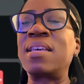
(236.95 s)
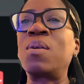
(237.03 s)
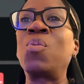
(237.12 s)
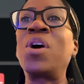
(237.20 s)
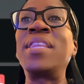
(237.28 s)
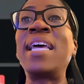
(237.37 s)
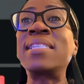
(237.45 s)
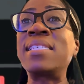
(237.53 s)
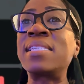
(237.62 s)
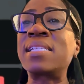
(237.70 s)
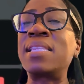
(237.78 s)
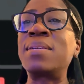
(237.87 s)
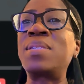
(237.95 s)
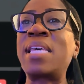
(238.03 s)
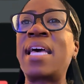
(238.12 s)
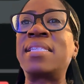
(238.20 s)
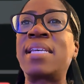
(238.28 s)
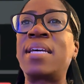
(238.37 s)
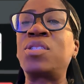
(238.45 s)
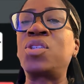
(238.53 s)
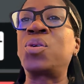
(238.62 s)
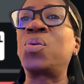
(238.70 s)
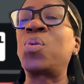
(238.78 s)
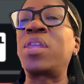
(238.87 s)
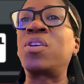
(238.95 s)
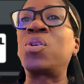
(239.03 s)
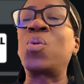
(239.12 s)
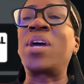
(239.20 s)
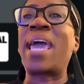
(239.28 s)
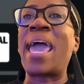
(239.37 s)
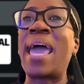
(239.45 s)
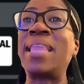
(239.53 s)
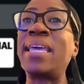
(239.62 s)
Well, Nexus Clips has that too. Whether you want to add the